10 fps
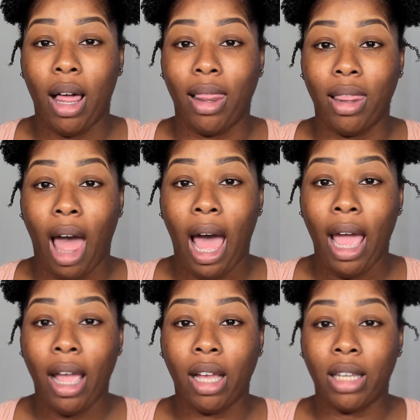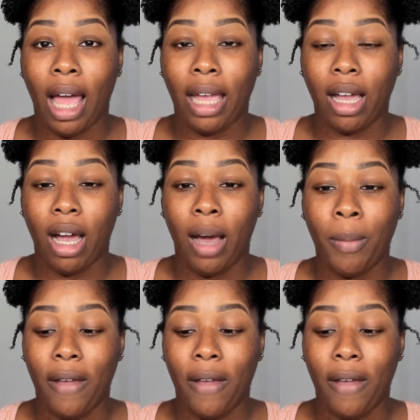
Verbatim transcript: a lot like um,